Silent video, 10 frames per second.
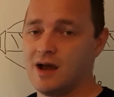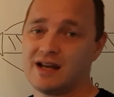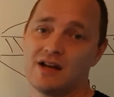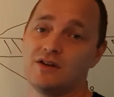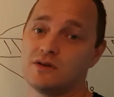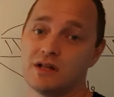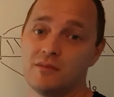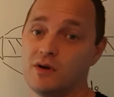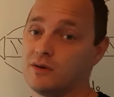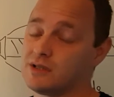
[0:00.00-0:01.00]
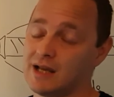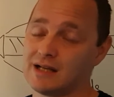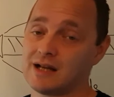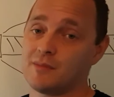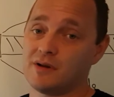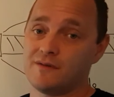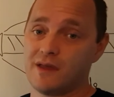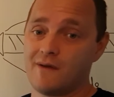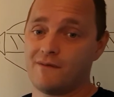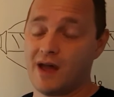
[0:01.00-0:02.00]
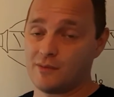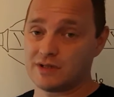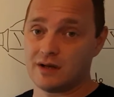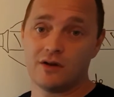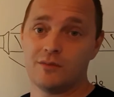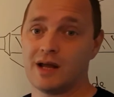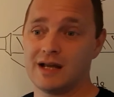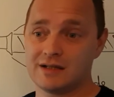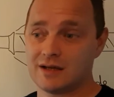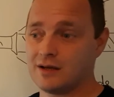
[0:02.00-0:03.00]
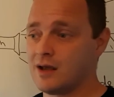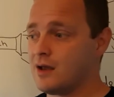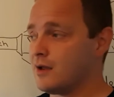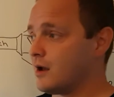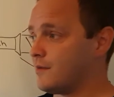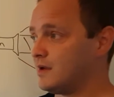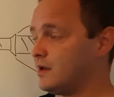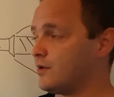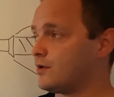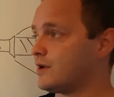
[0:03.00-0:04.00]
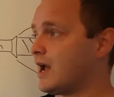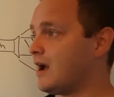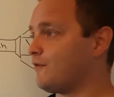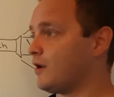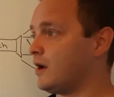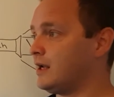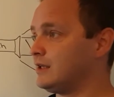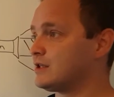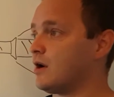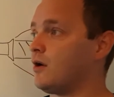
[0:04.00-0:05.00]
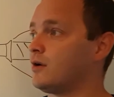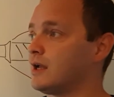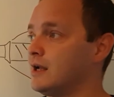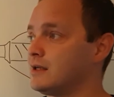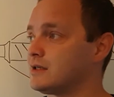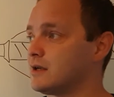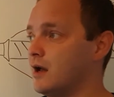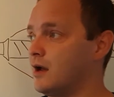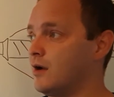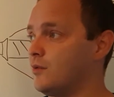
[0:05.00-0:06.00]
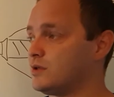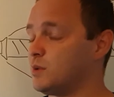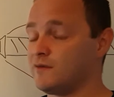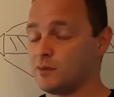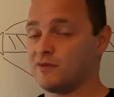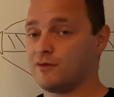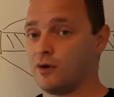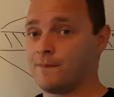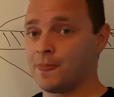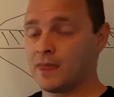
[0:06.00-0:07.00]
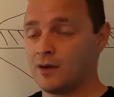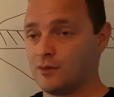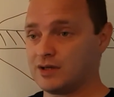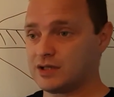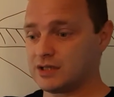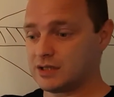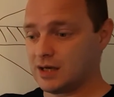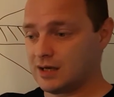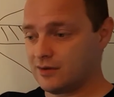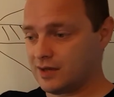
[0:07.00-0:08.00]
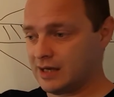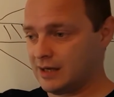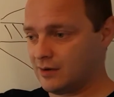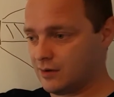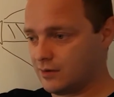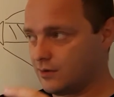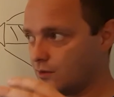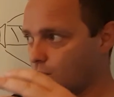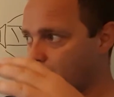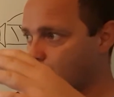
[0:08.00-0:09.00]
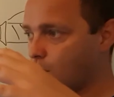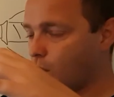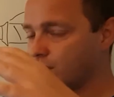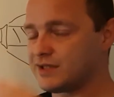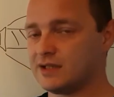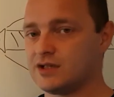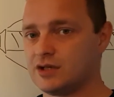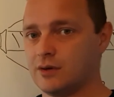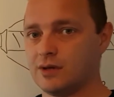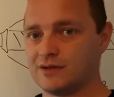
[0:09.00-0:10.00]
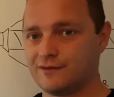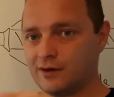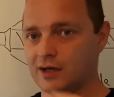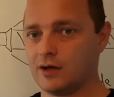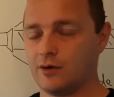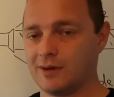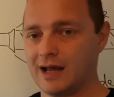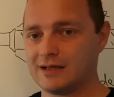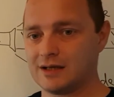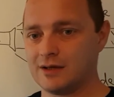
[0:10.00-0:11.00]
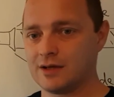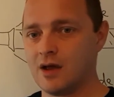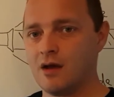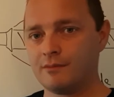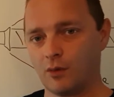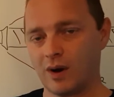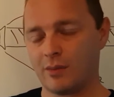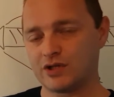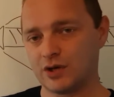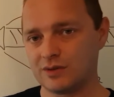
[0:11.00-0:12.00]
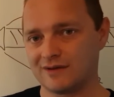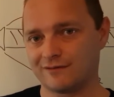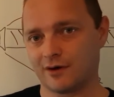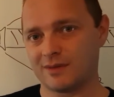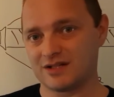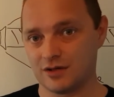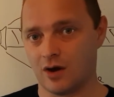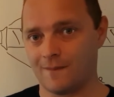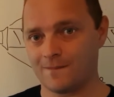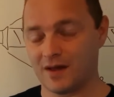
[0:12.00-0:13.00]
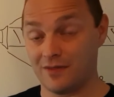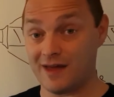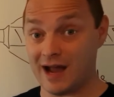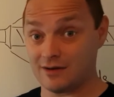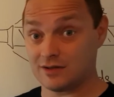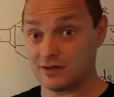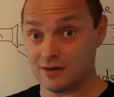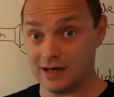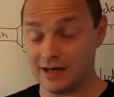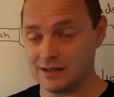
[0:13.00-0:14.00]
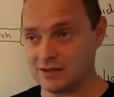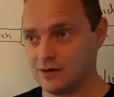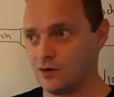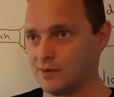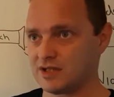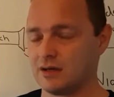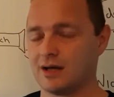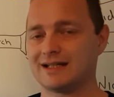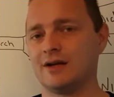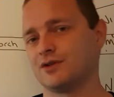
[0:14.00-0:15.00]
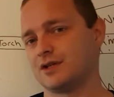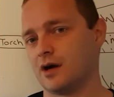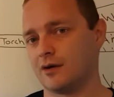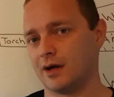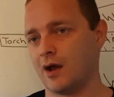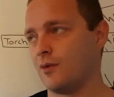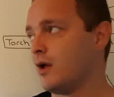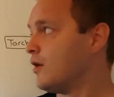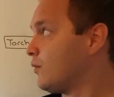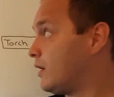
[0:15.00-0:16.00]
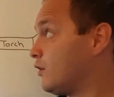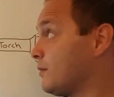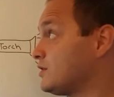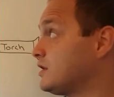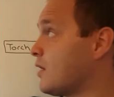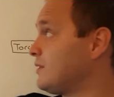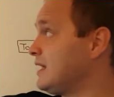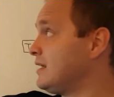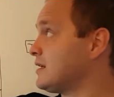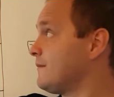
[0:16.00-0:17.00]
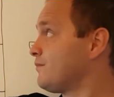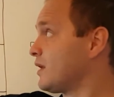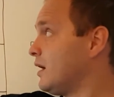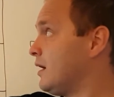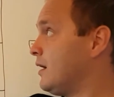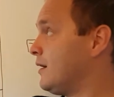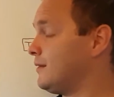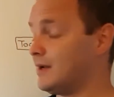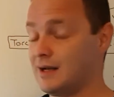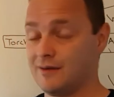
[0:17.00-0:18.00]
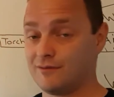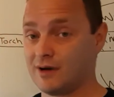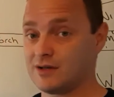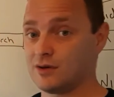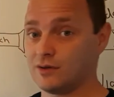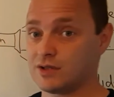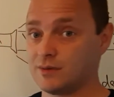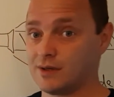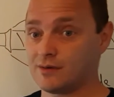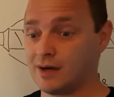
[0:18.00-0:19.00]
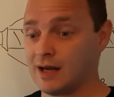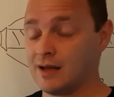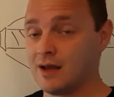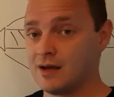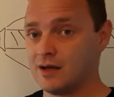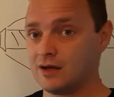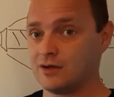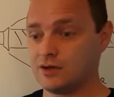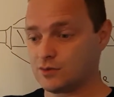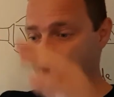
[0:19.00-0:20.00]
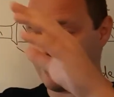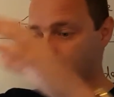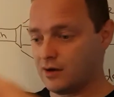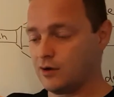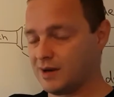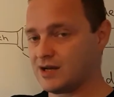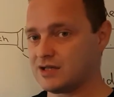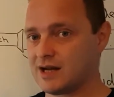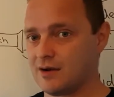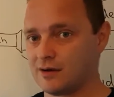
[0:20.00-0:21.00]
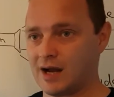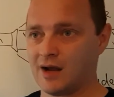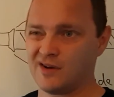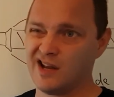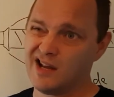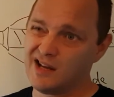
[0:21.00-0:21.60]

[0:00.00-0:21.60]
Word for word: Again, using the moon as the example, if, if that was illuminated, I mean, you could have a target uh, which we've done before, which uh, the where we're wanting to shoot is fully illuminated, but where we're shooting from is not, and that is almost an ideal scenario where almost you don't need uh, an infrared torch to a degree. You can use whatever illumination down the ground.